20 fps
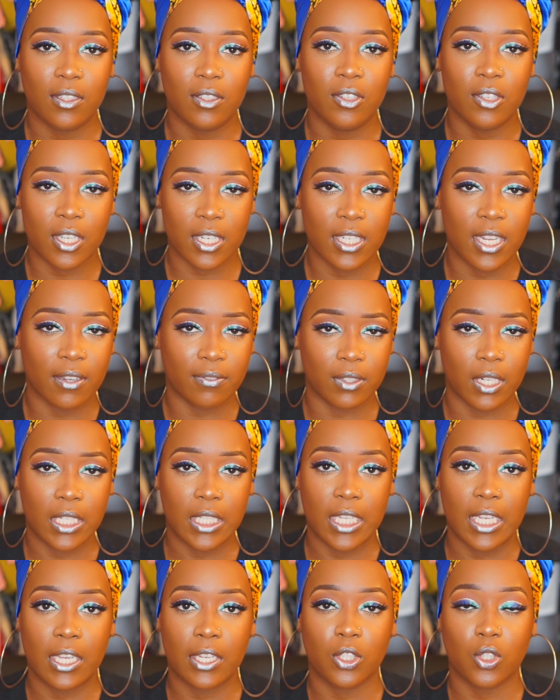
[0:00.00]
you can
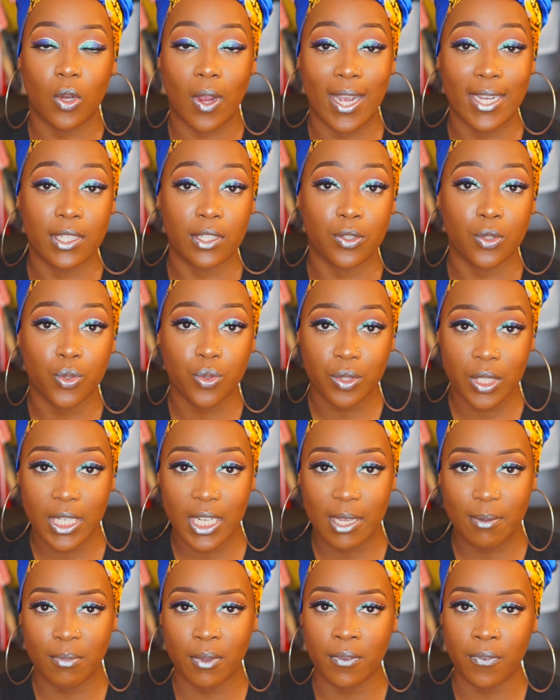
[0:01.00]
definitely try to
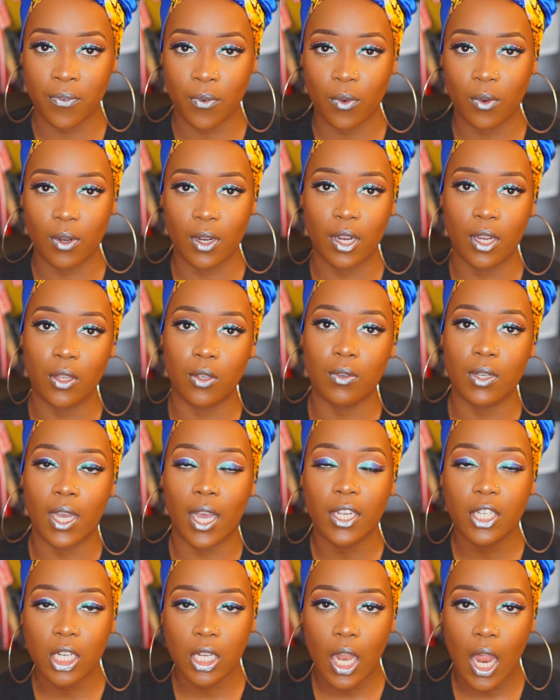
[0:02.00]
treat it before you
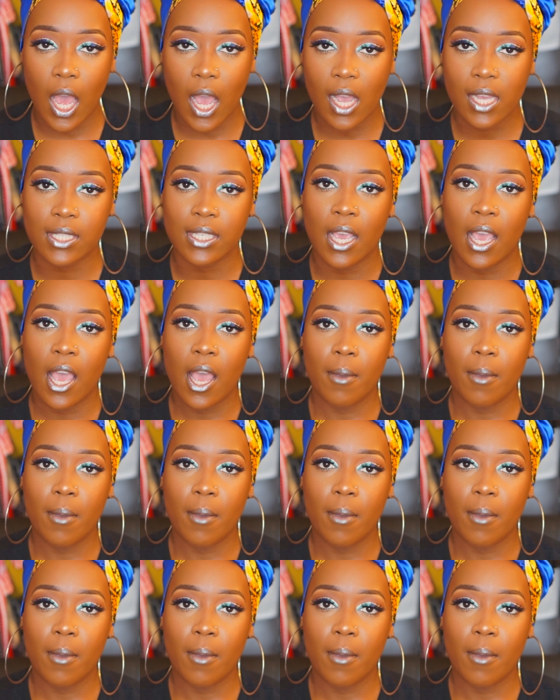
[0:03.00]
cut your locks.